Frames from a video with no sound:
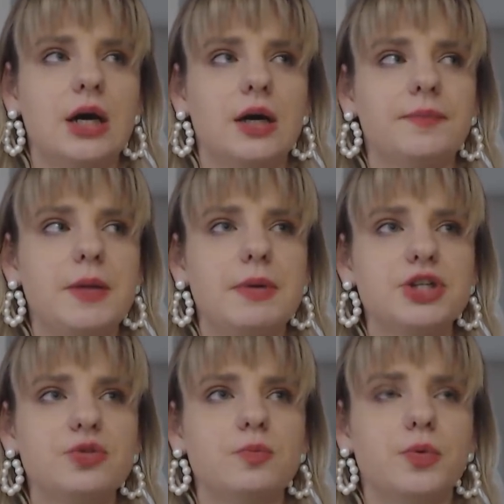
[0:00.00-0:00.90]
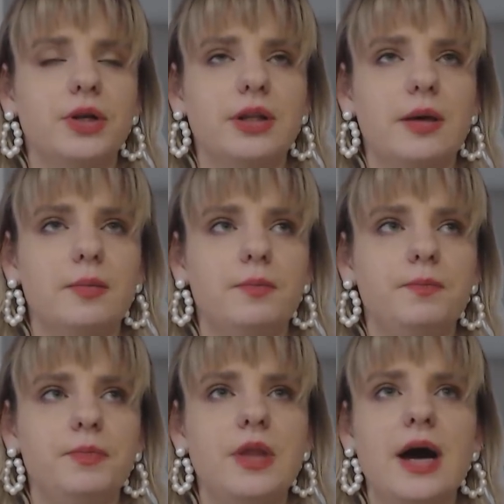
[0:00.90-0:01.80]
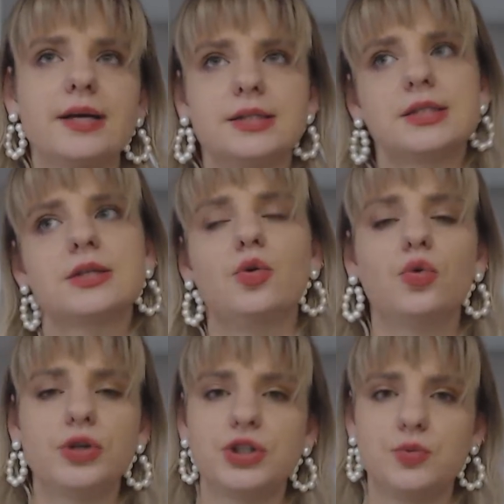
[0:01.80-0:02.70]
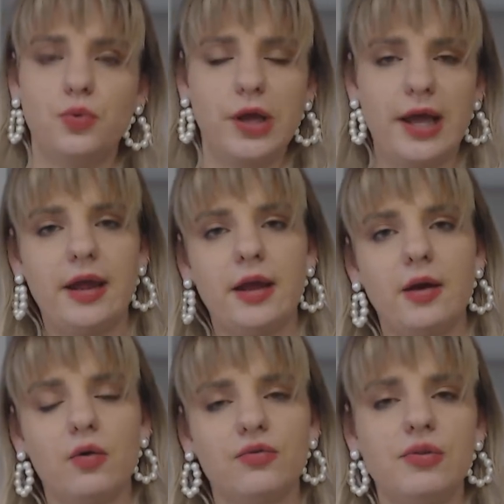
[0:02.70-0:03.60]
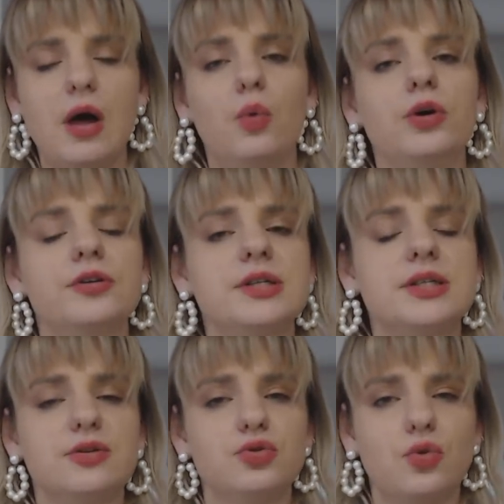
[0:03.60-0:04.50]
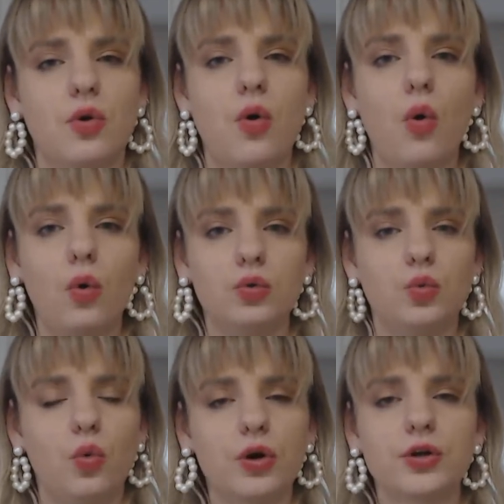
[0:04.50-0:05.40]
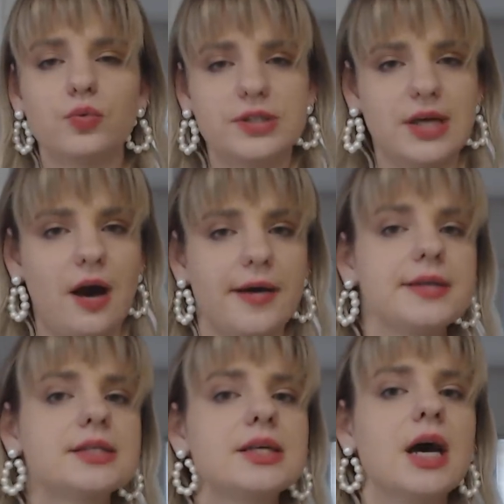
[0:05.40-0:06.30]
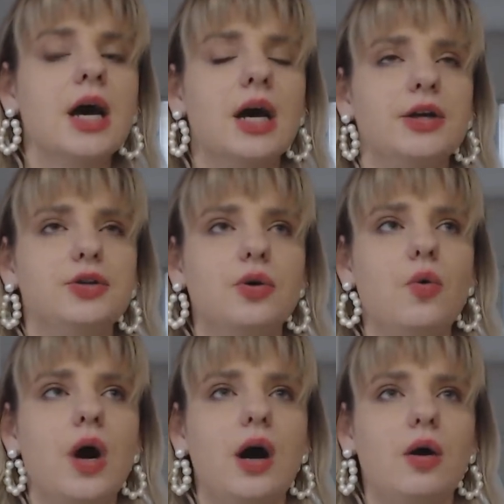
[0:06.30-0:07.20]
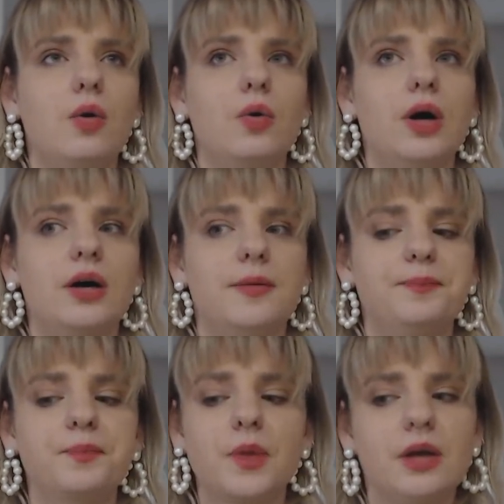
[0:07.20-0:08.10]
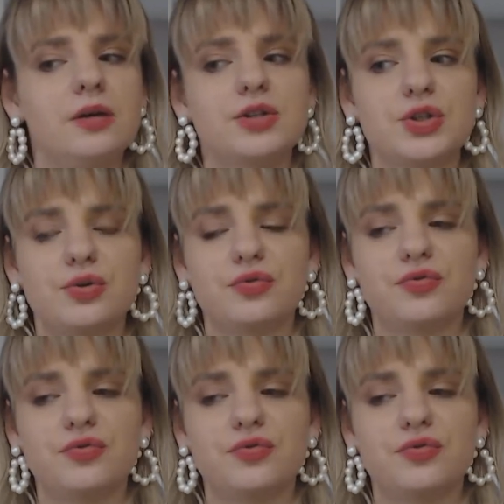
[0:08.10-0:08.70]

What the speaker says: imagine putting a nice, gorgeous bouquet of flowers into cold water with ice. You know how sort of